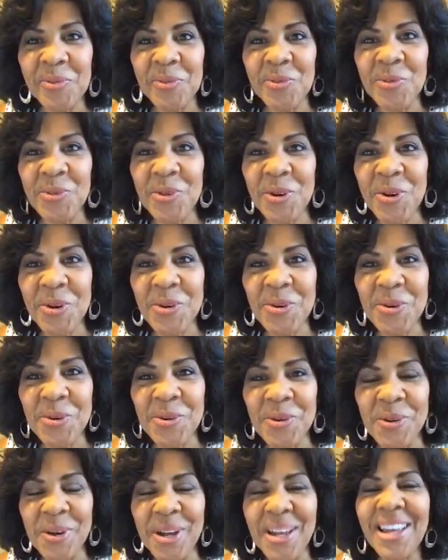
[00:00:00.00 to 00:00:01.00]

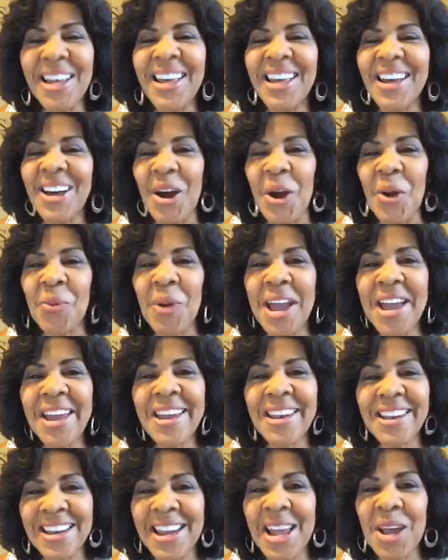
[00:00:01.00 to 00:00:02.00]
Woo! All
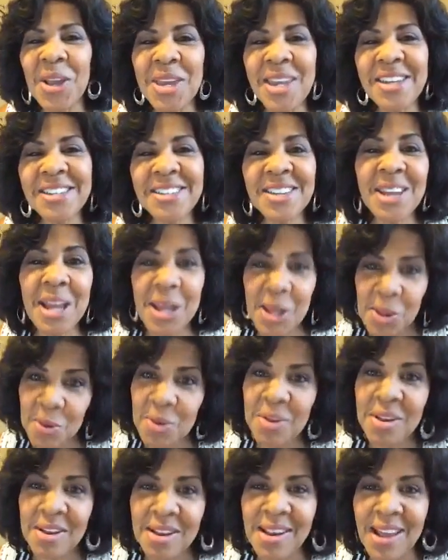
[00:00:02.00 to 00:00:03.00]
right. Now,
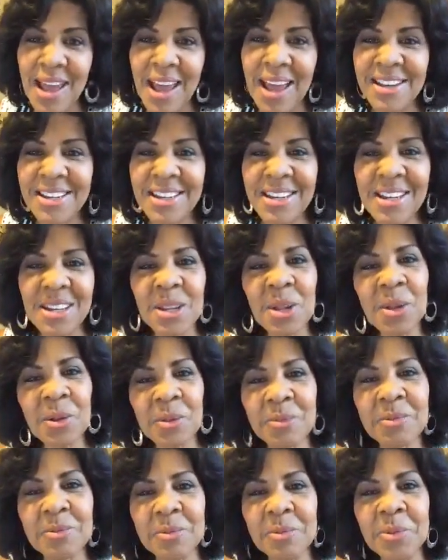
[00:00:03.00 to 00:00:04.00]
yesterday I did a
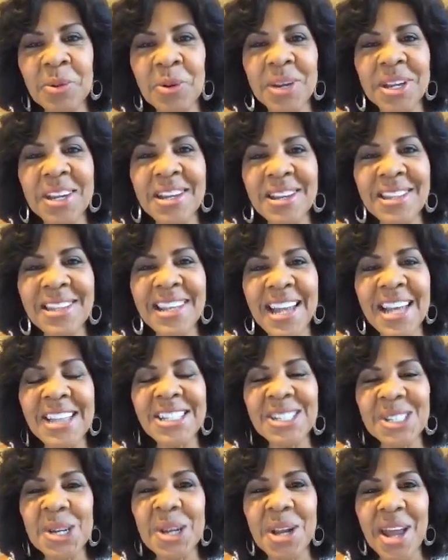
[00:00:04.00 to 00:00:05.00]
little more eating than I
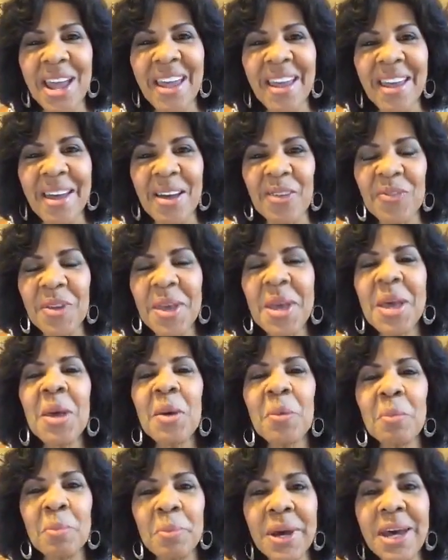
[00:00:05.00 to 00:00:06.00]
should have,
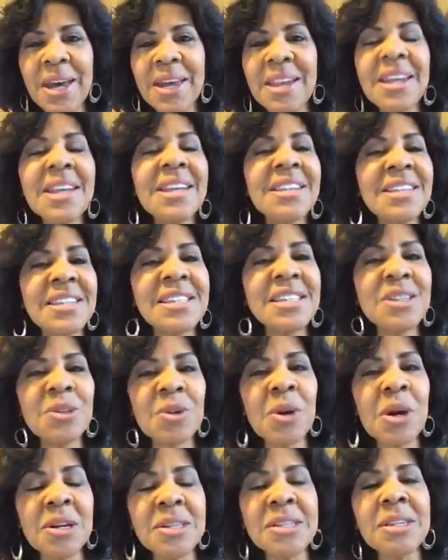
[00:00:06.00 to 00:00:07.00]
but
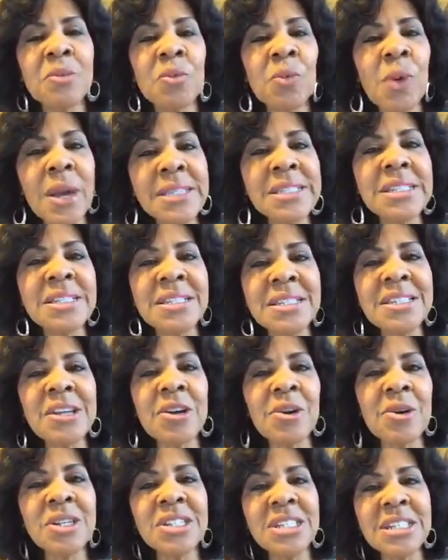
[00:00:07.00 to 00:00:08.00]
rest
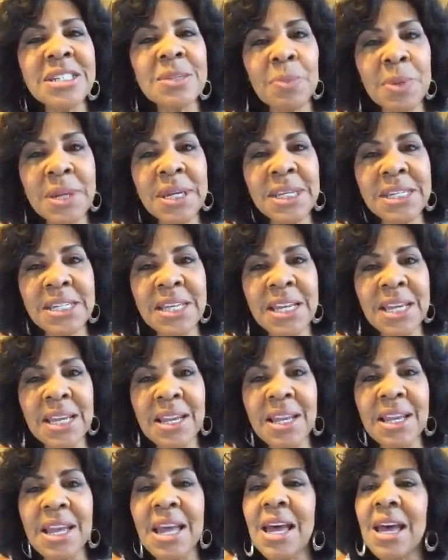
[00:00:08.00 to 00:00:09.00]
discourages binge
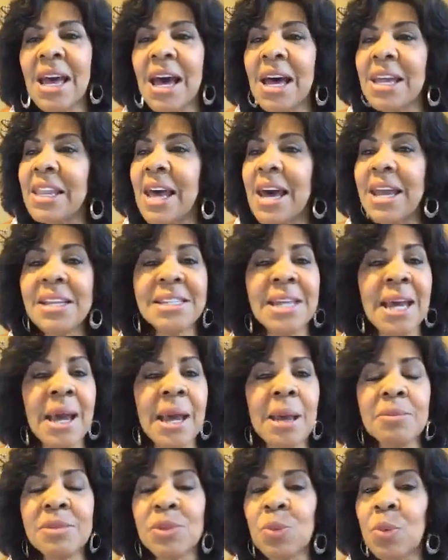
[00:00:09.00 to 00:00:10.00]
eating. A lot of
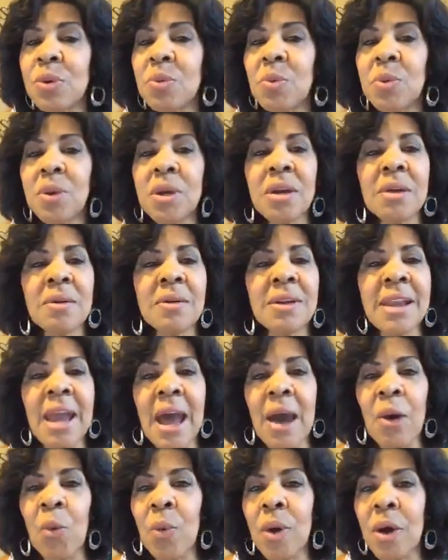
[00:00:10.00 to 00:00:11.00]
times when we're
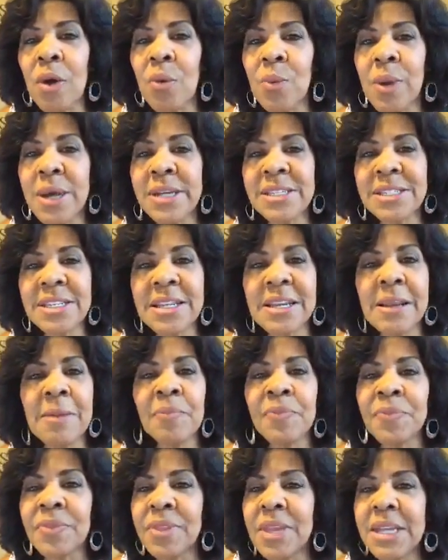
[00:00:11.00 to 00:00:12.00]
not well rested,
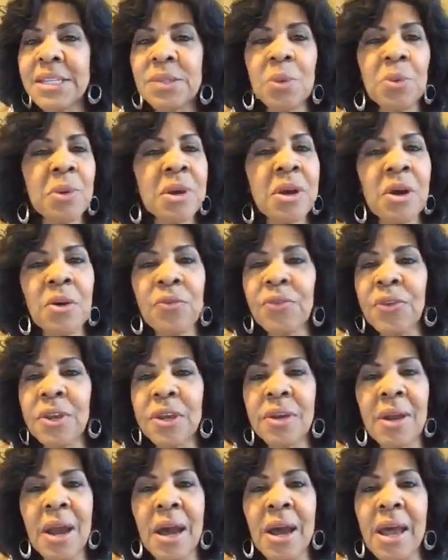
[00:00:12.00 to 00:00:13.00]
that's when we go
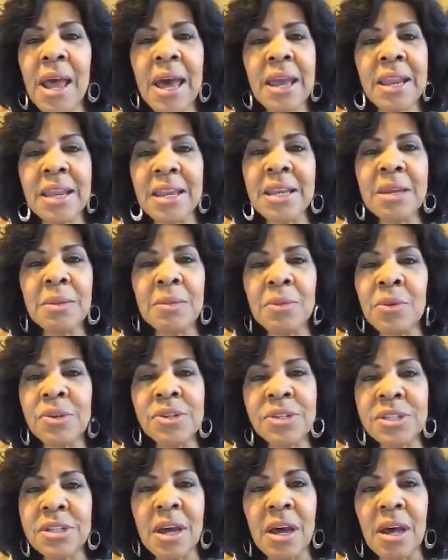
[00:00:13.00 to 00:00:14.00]
figure out how to eat
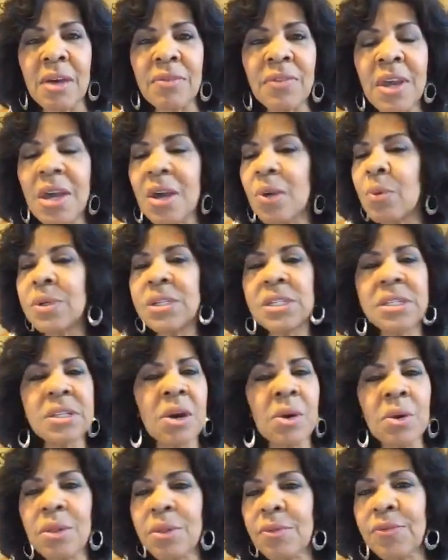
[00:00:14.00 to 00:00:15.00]
more stuff. We just
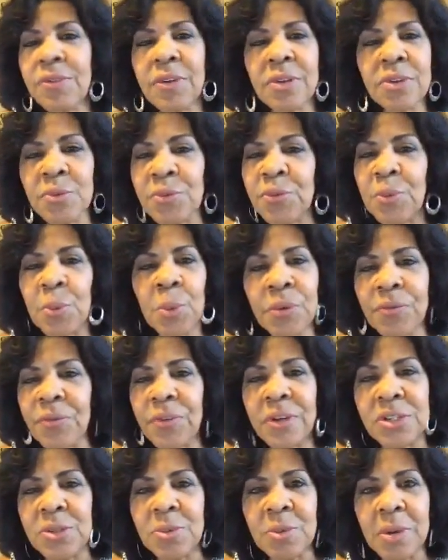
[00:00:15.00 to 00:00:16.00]
go to the
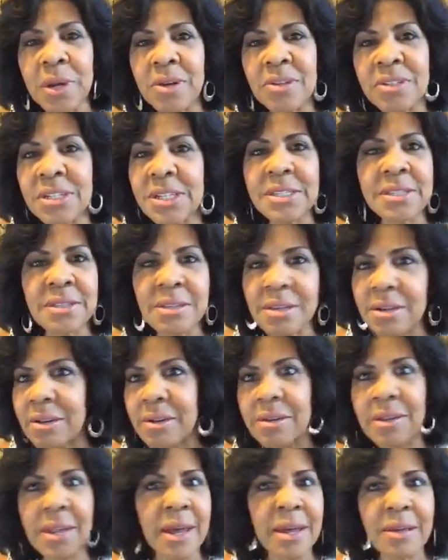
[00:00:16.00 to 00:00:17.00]
refrigerator, just,
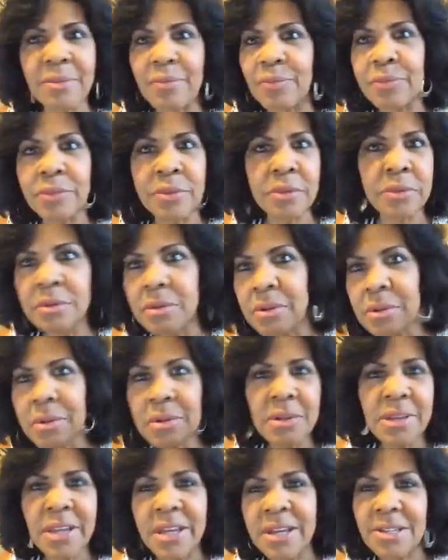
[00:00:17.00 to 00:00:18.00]
like
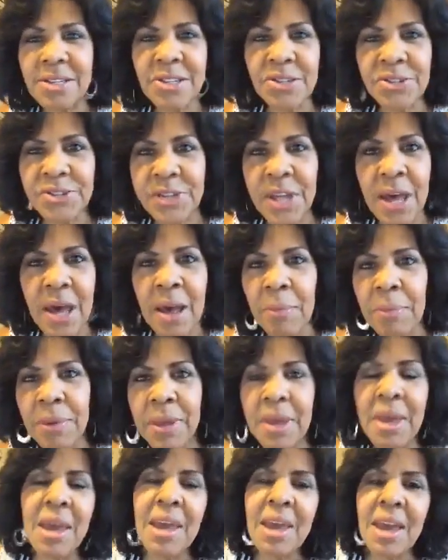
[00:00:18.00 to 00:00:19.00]
a little
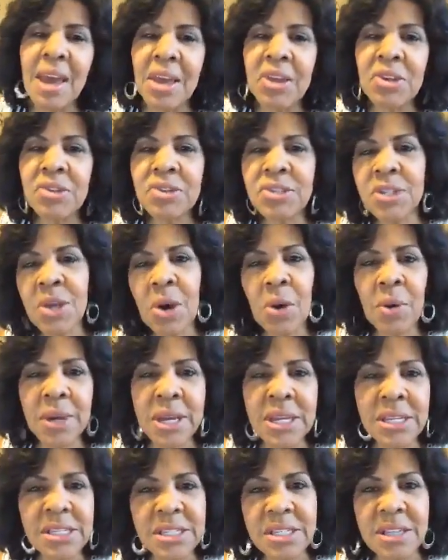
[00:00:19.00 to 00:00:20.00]
zombie, and you just go
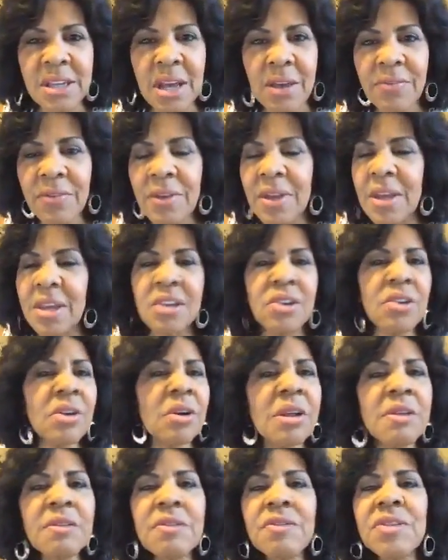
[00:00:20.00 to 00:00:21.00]
eat stuff. You
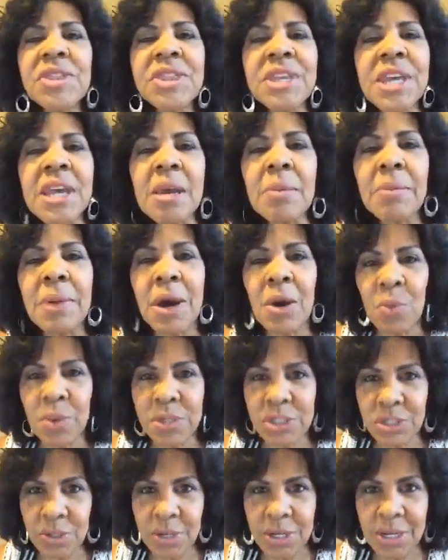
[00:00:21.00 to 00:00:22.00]
don't even think about
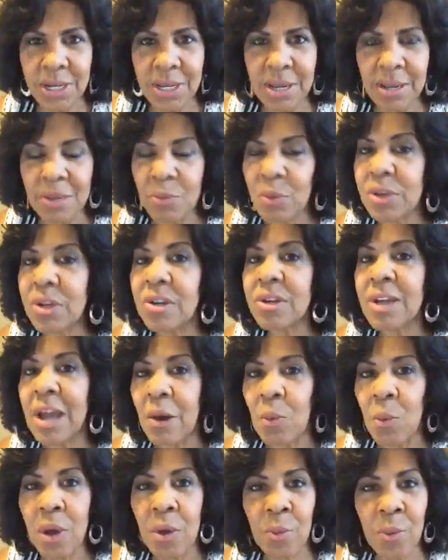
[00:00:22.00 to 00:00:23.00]
what you're eating when you're
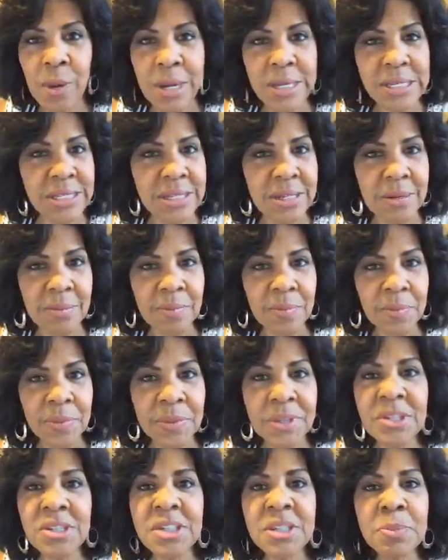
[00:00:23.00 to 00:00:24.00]
not well rested.
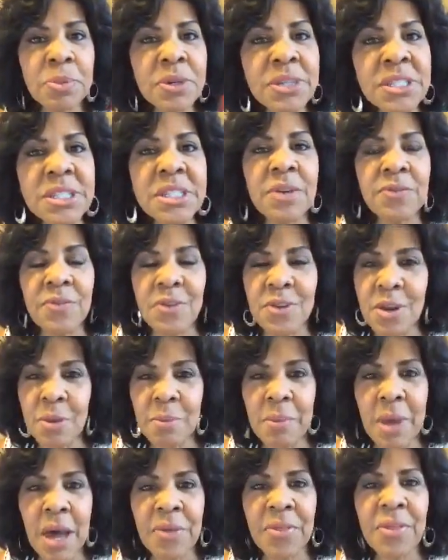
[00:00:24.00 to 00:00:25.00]
You just put stuff in your
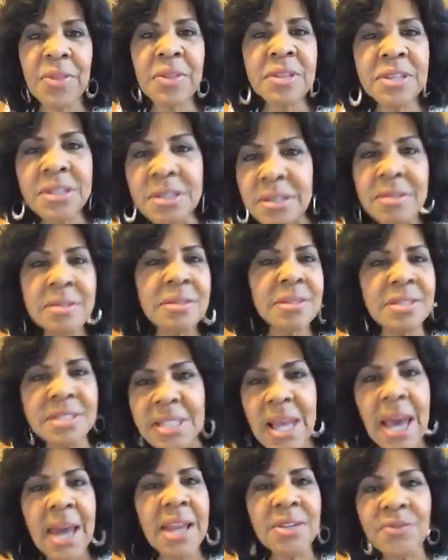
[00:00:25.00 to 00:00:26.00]
mouth to
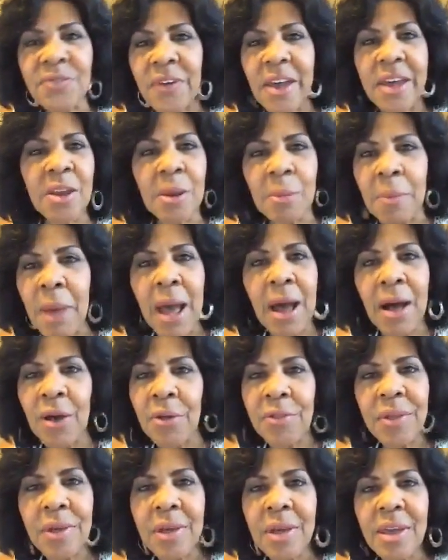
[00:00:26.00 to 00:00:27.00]
satisfy your mouth.